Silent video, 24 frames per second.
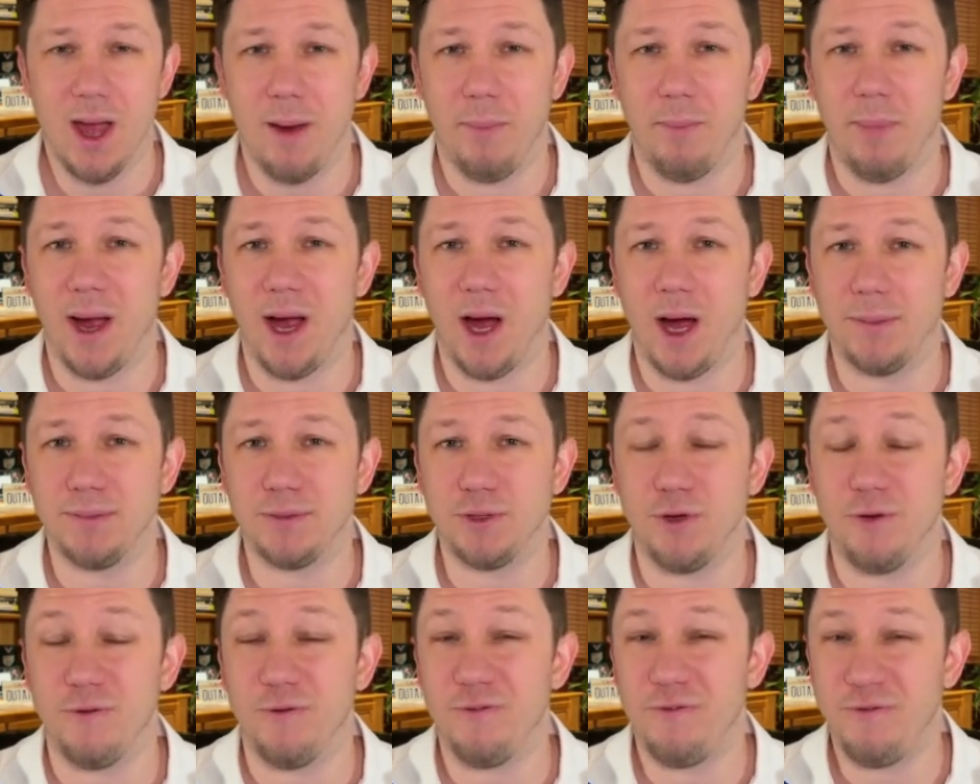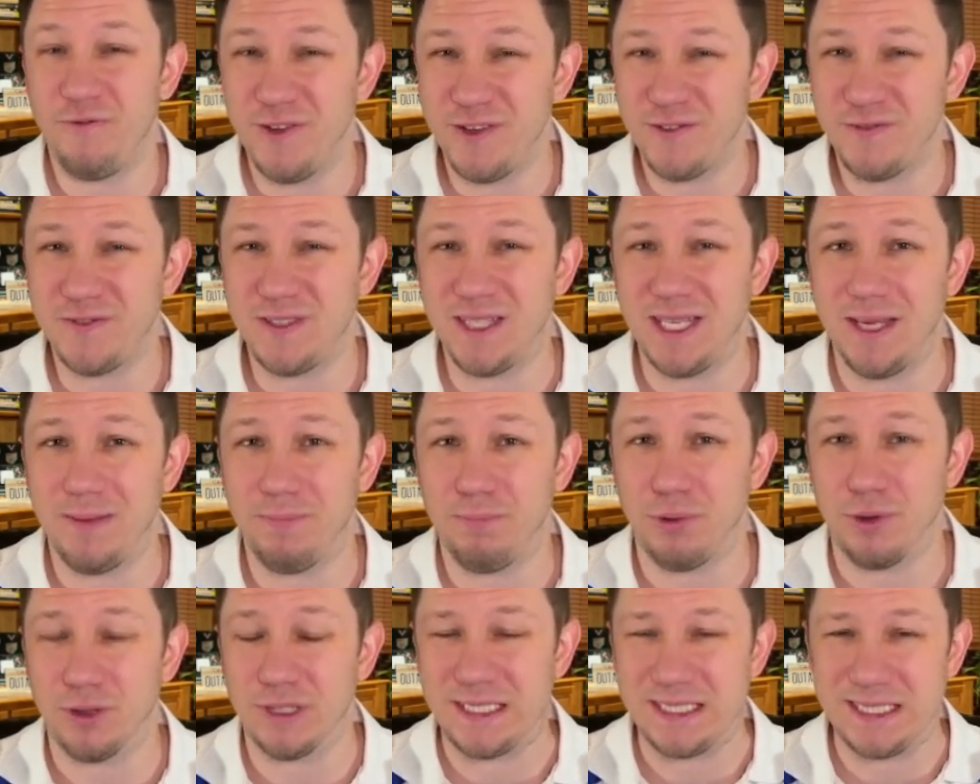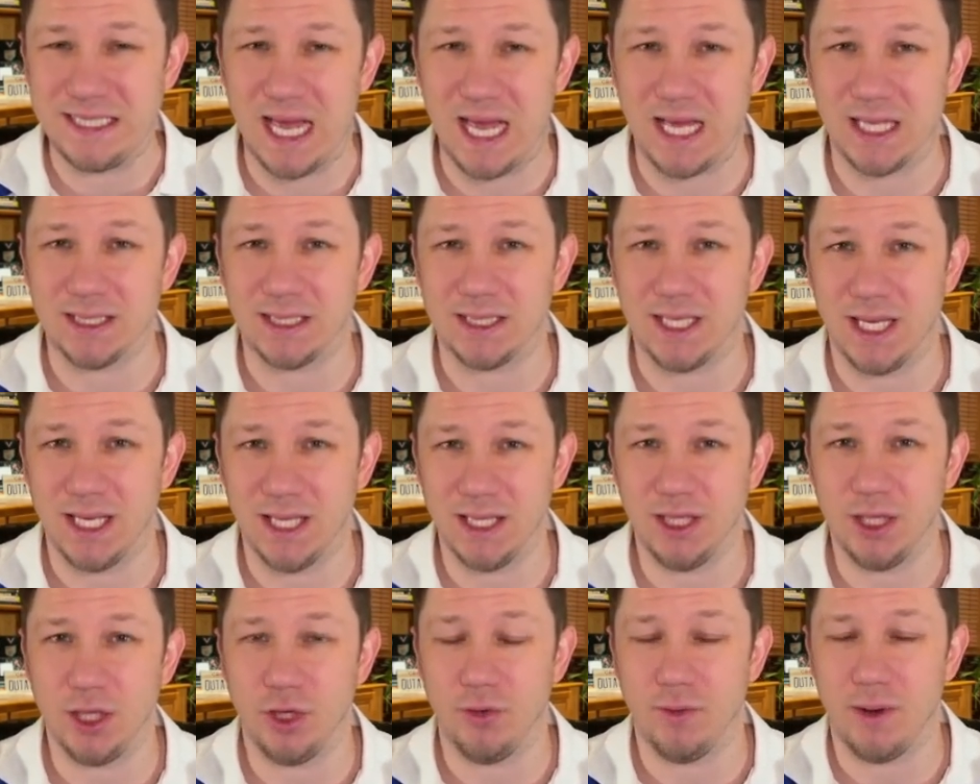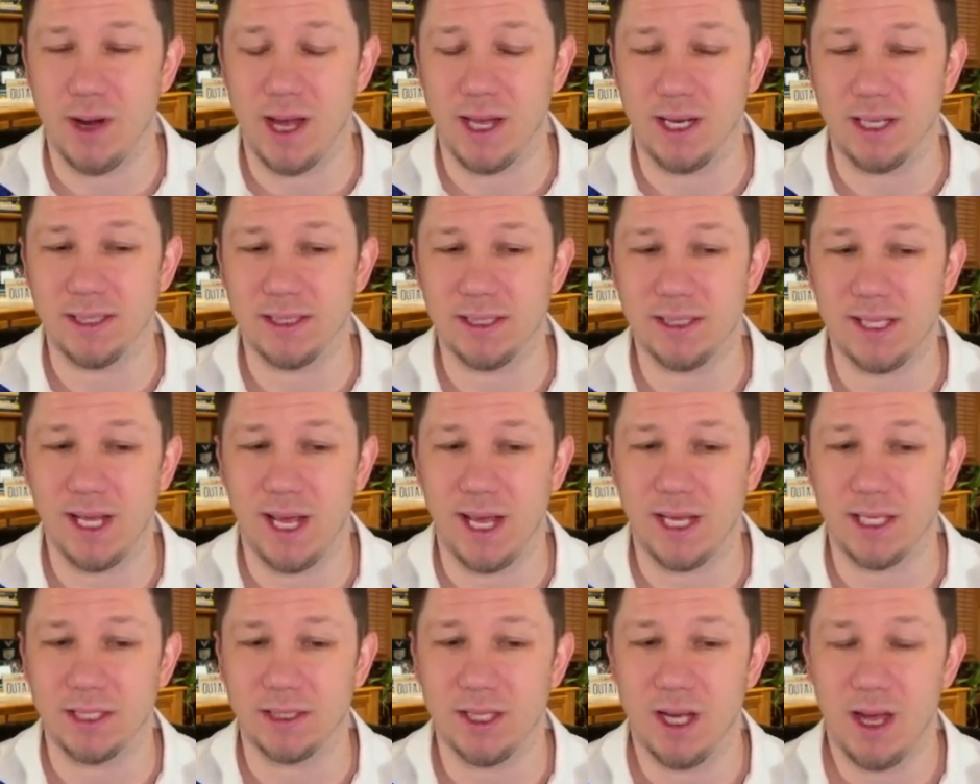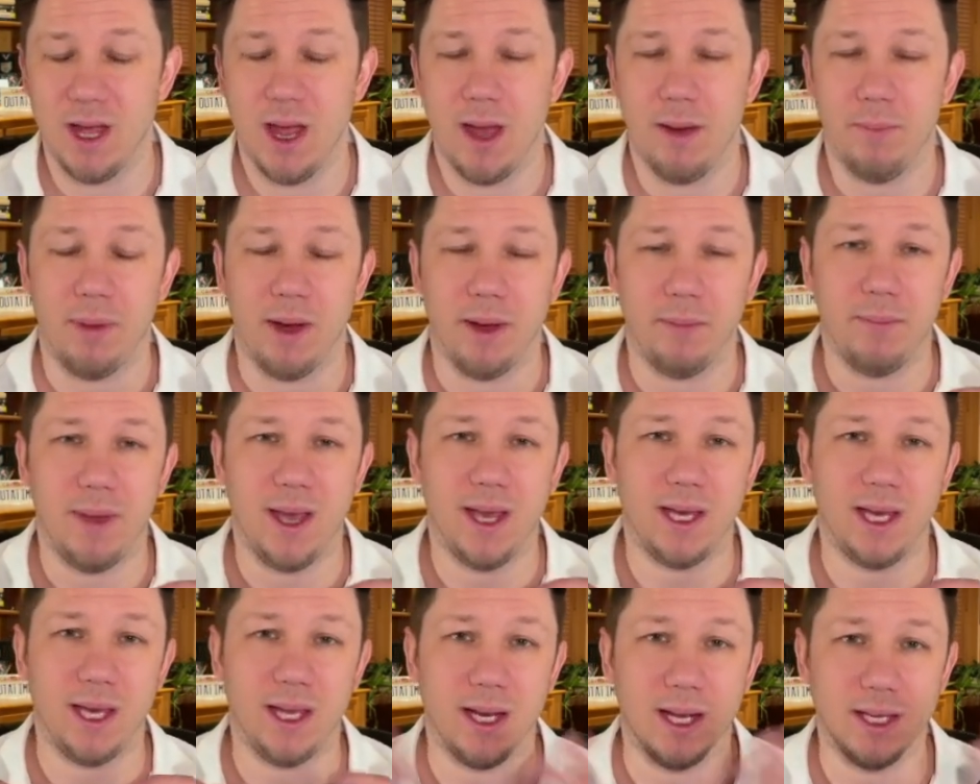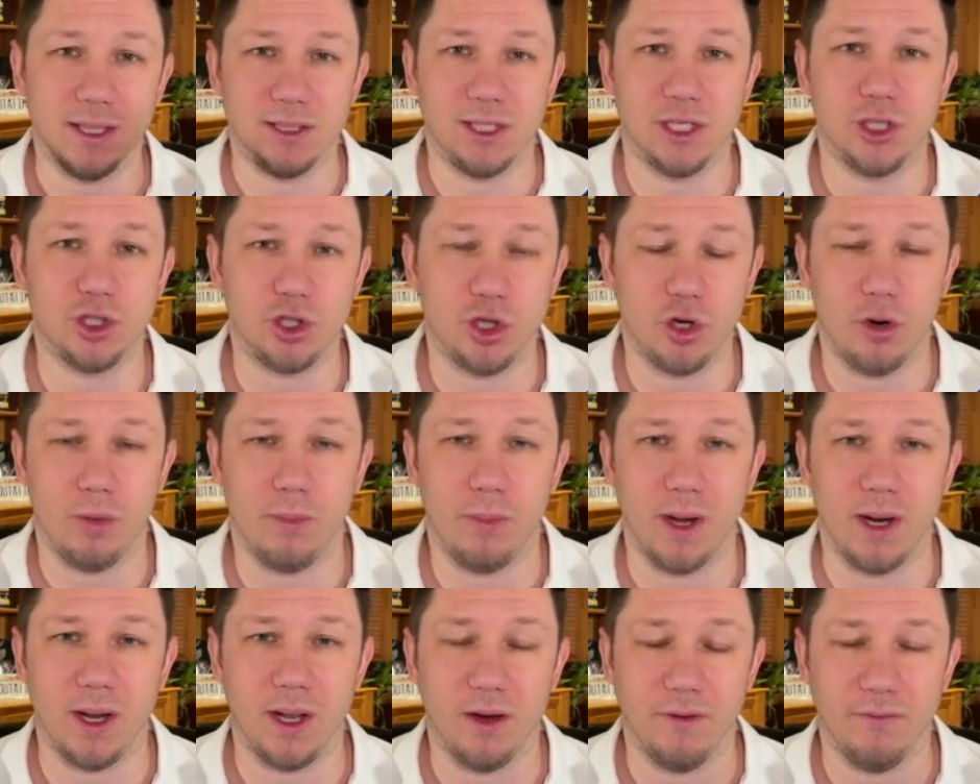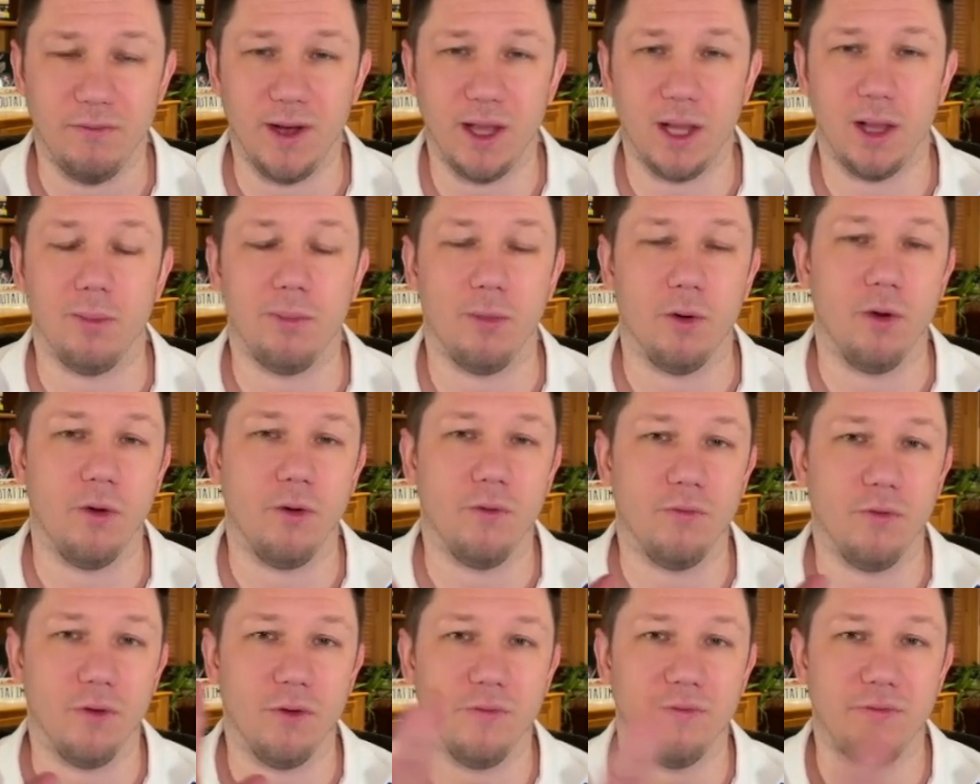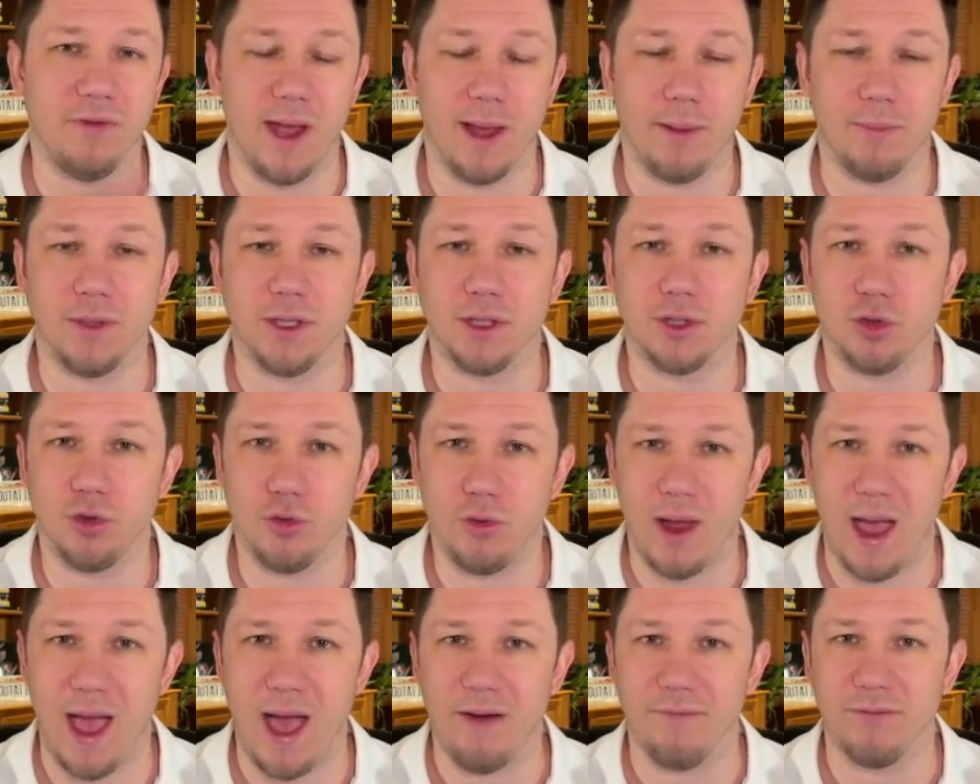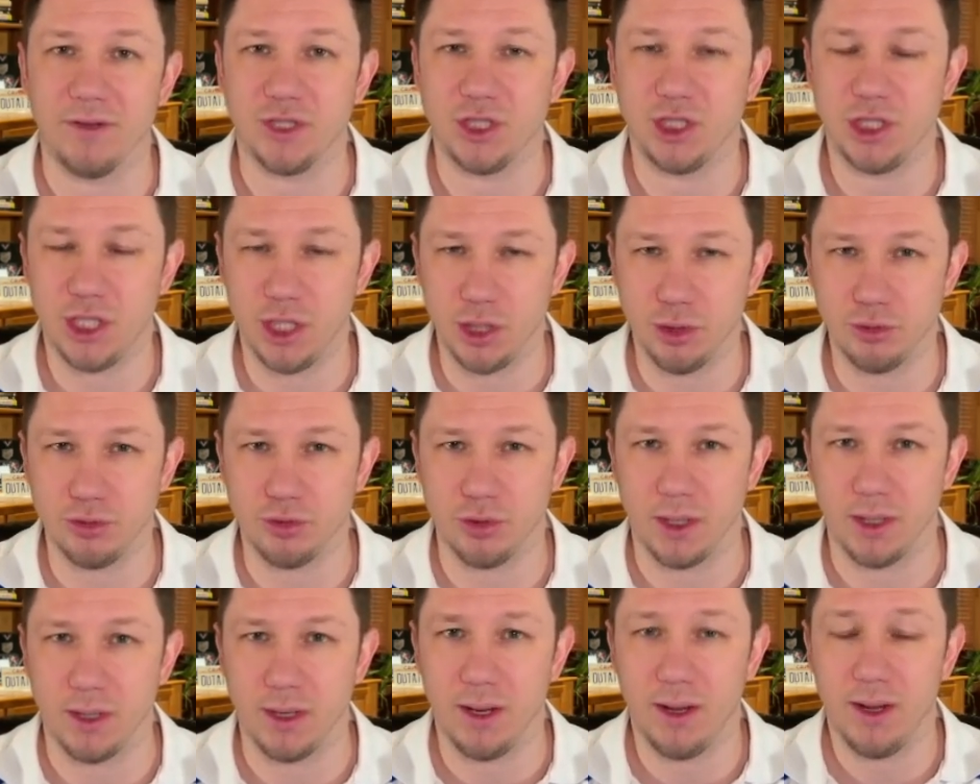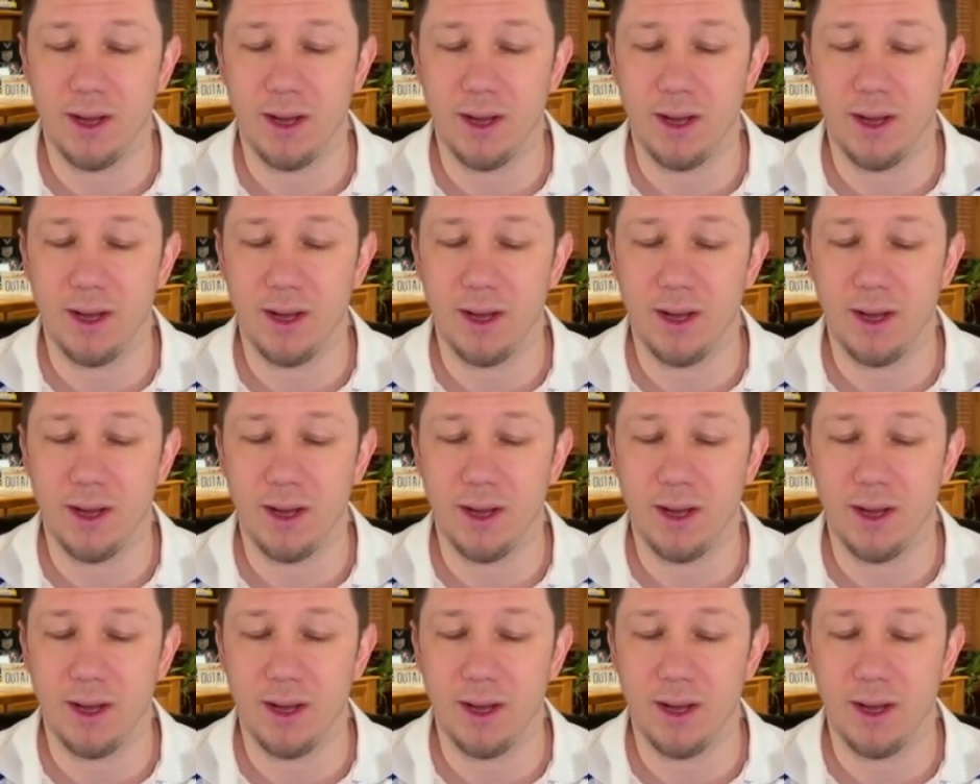by up to 50% in the United States by making additional money available for families who have children